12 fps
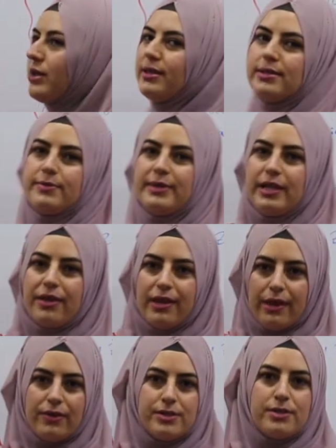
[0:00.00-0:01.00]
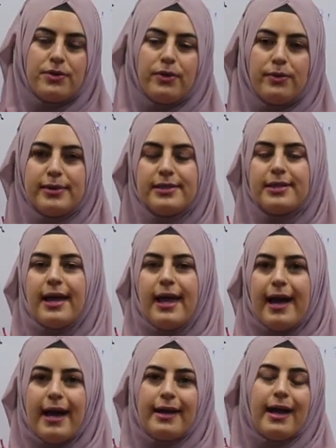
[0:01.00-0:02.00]
what does meaning thunderstorm is
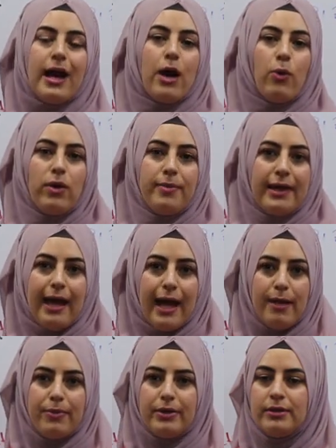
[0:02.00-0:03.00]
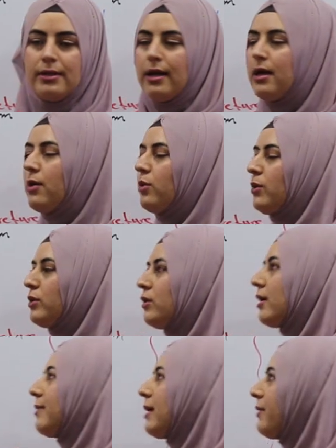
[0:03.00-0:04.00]
and how will be happen. We will
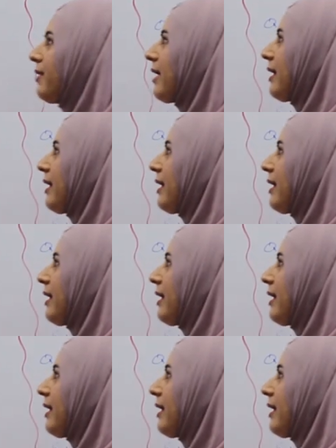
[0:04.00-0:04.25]
talk about